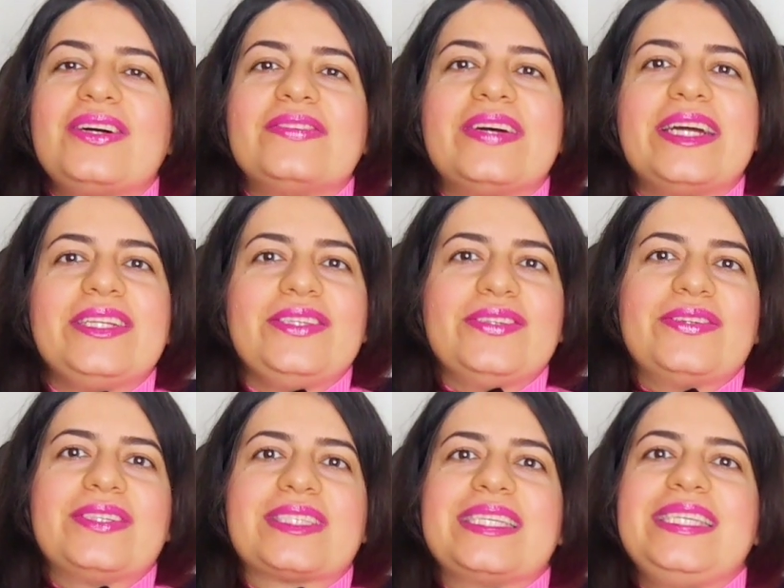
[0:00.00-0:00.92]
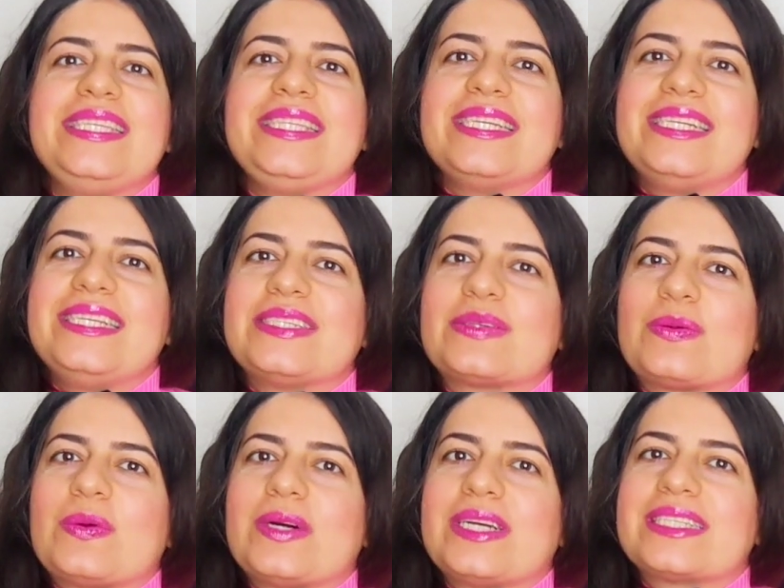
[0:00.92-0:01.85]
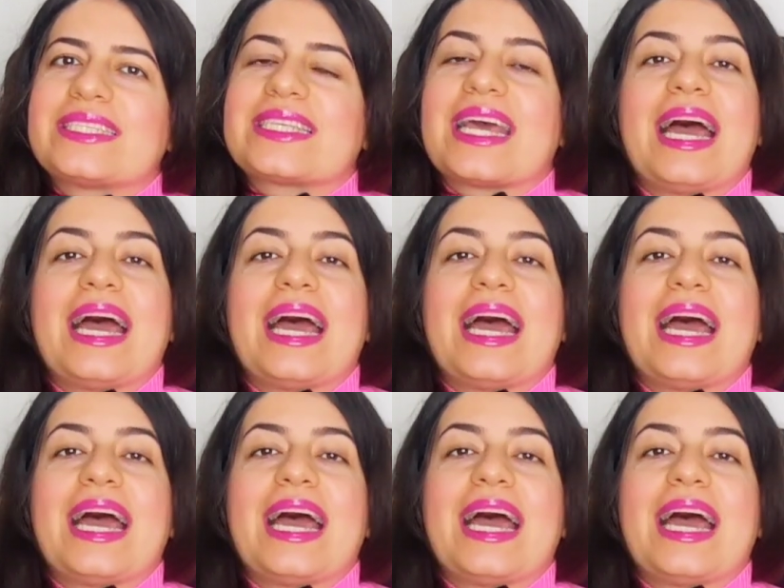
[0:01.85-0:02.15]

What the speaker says: overused English words